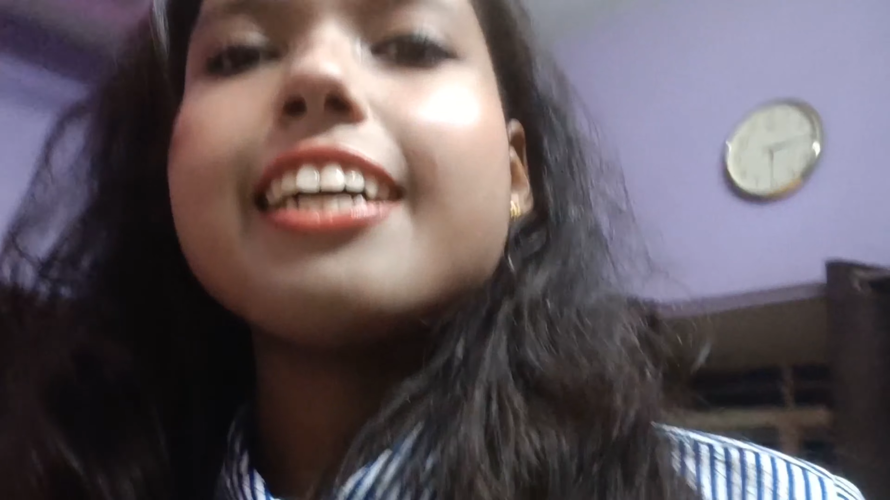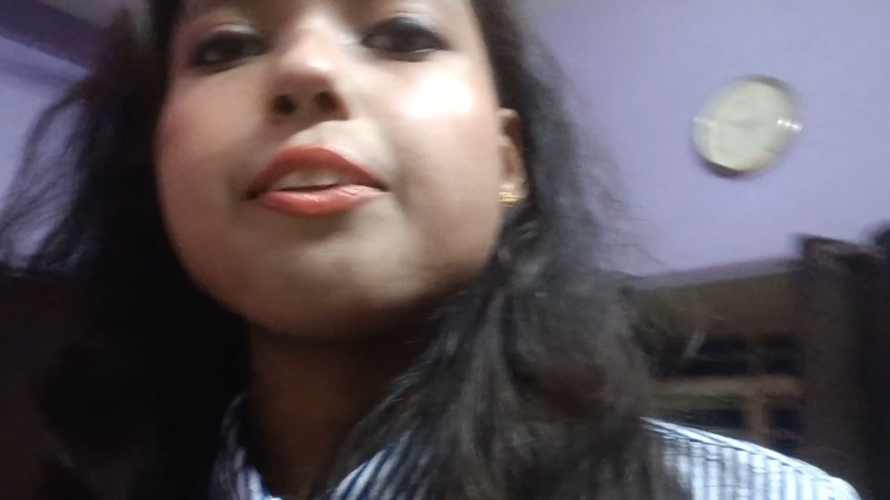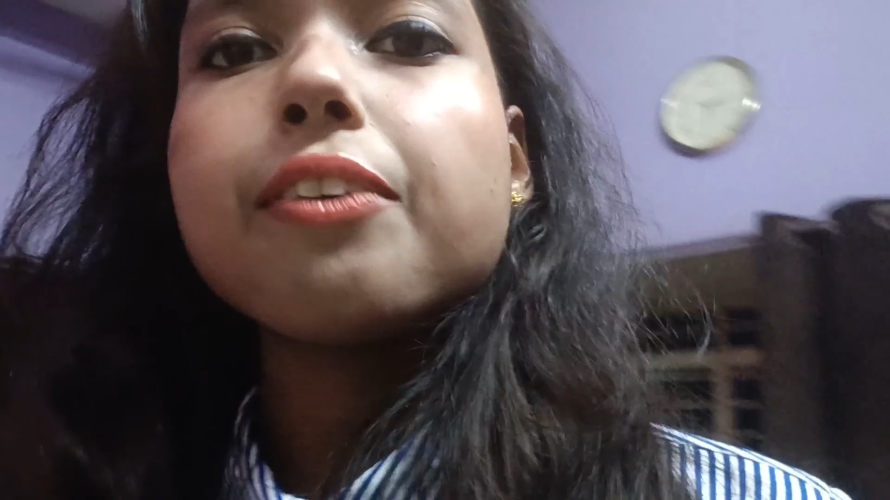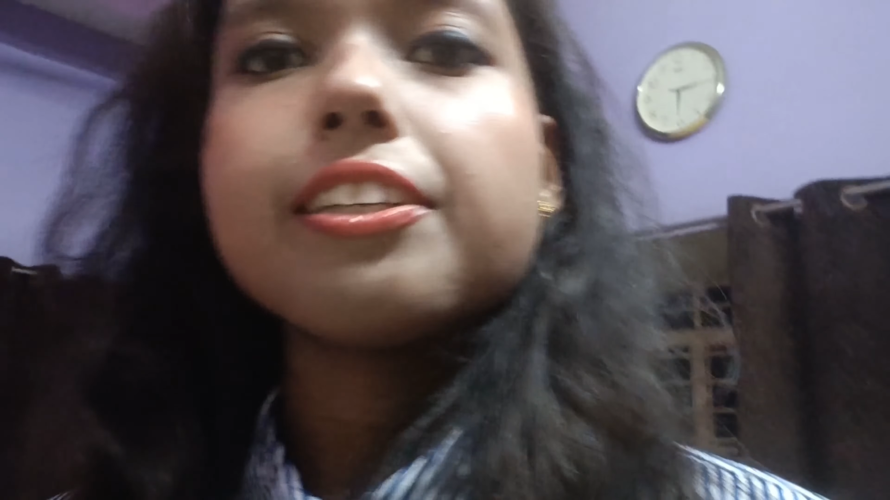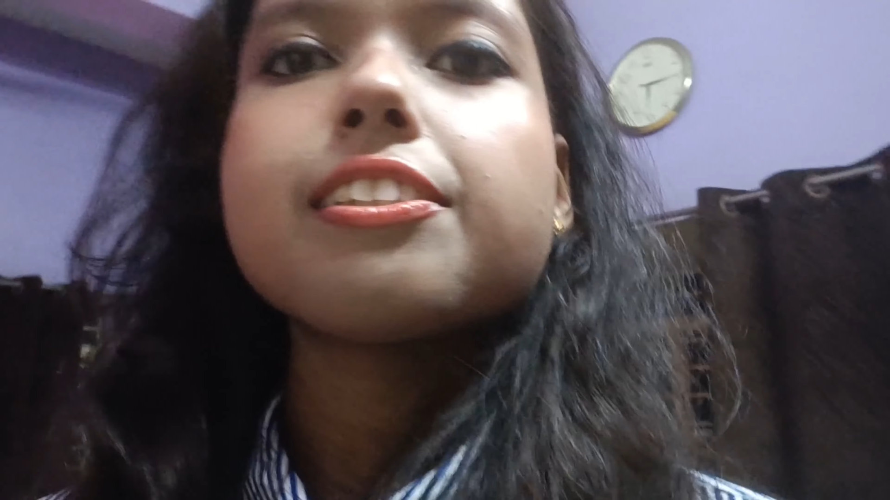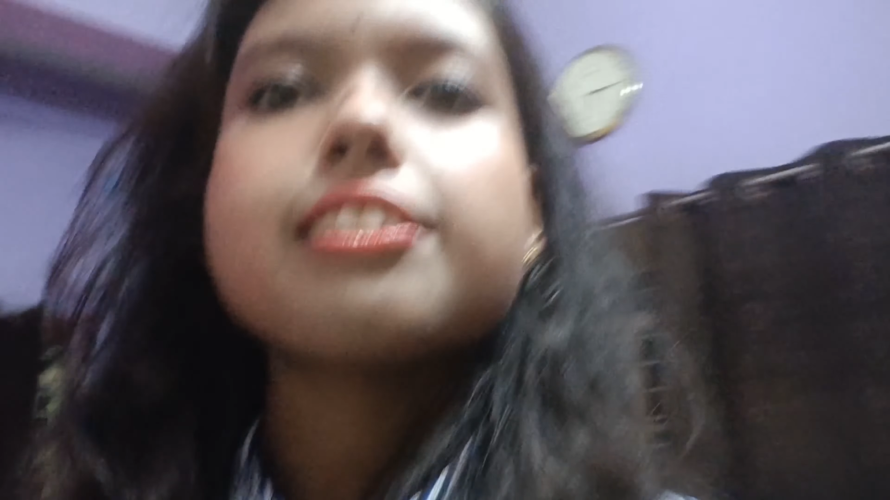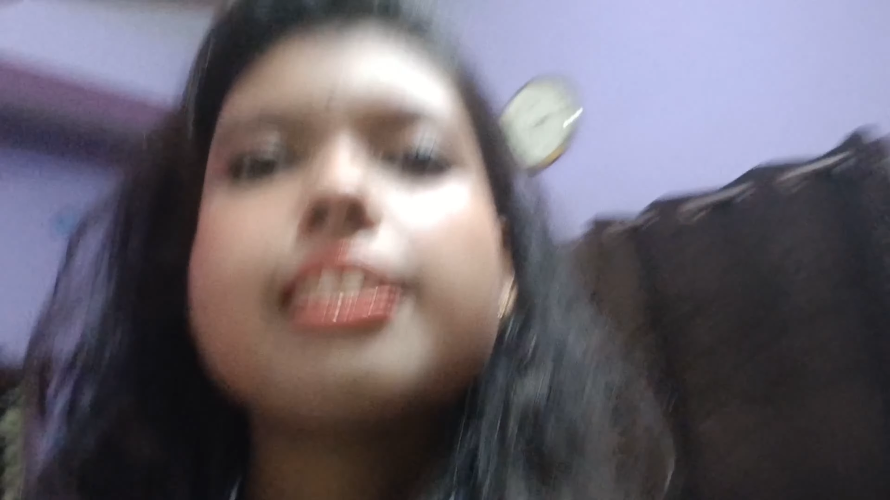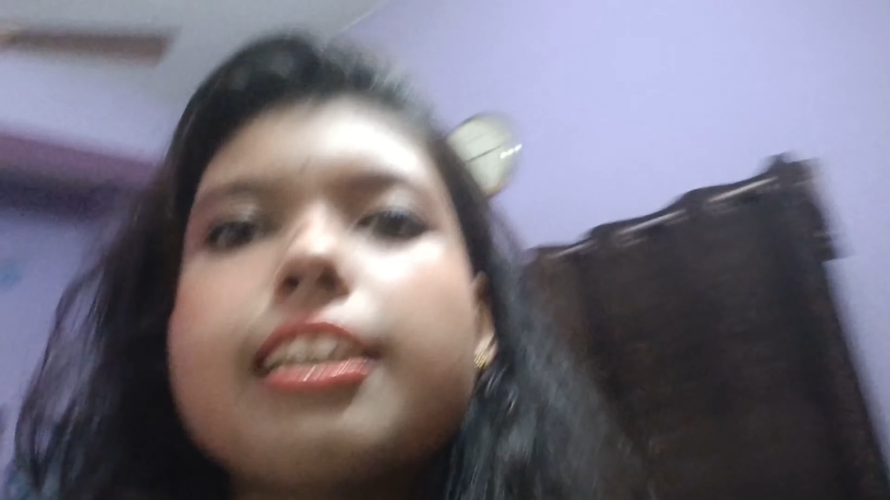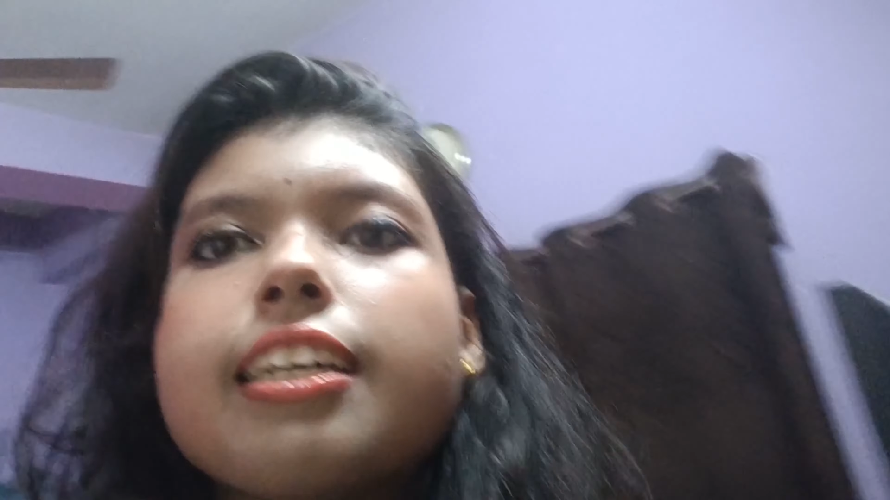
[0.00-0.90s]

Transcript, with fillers: anyways